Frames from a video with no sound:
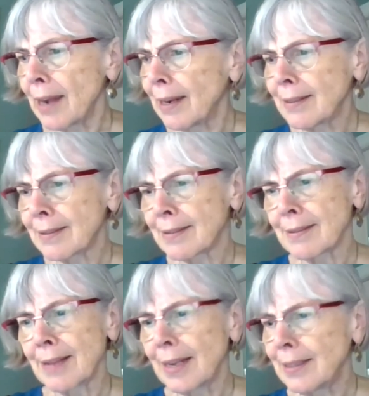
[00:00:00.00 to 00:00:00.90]
I'd
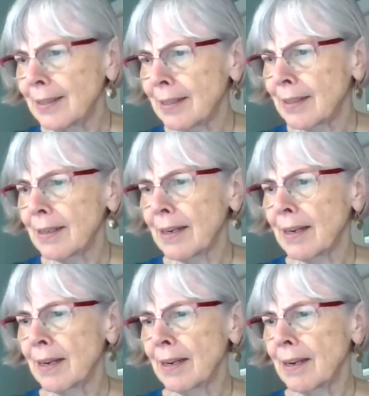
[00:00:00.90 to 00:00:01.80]
just like to
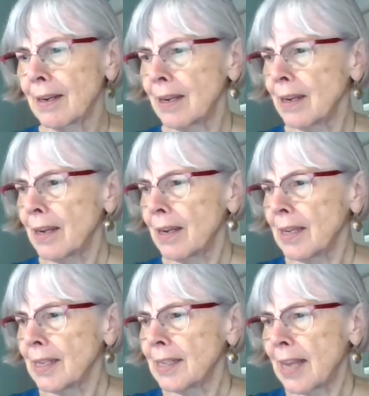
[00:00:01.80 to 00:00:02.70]

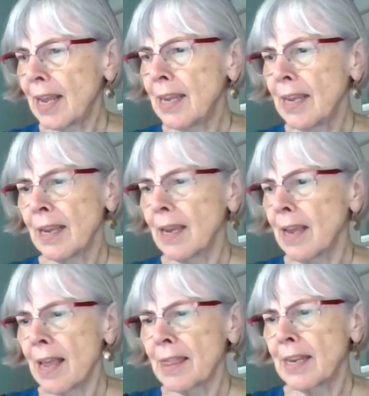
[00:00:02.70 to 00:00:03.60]
say
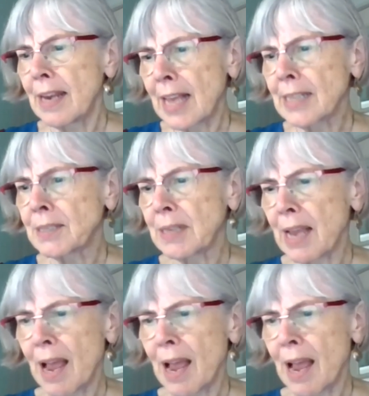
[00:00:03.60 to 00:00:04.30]
that as